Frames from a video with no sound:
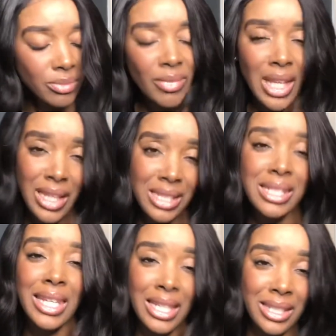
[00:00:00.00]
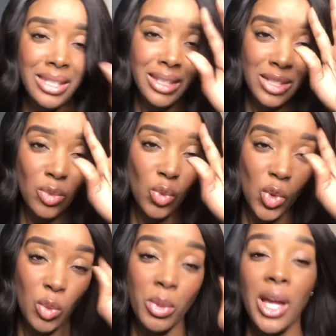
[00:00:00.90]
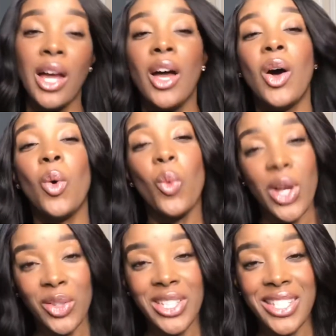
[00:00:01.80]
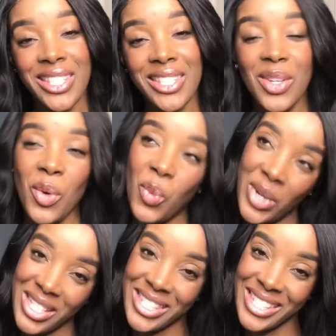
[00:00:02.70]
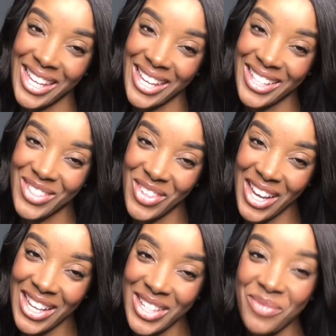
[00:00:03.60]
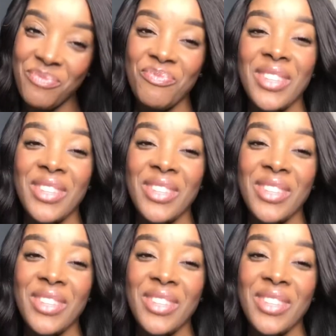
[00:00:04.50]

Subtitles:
let's get into this Womb Wellness Wednesday, right?